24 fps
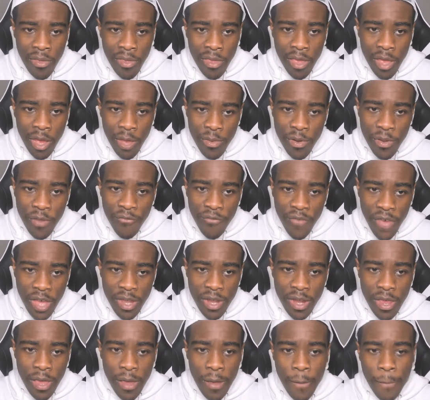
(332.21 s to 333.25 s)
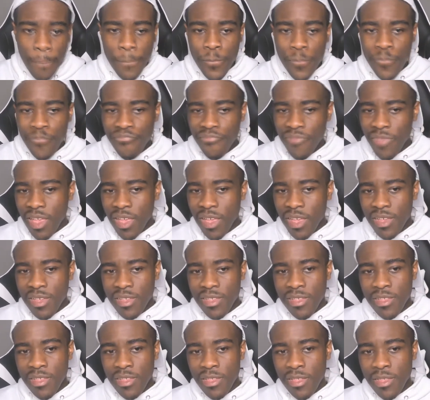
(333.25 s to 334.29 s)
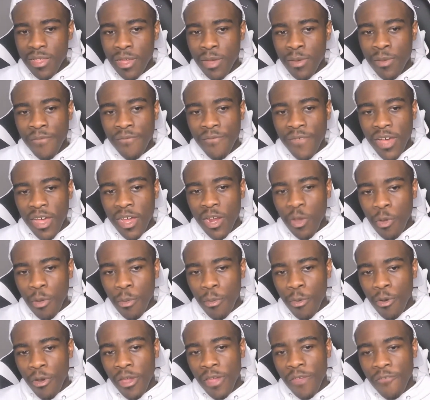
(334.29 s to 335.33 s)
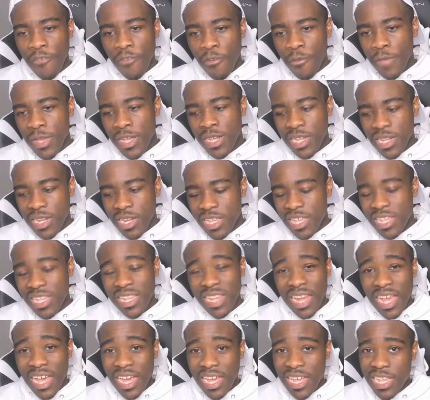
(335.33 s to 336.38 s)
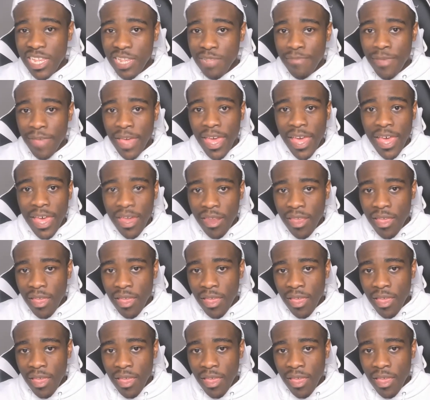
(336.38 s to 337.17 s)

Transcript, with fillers: Come to find out, come to find out with more information, it's not as bad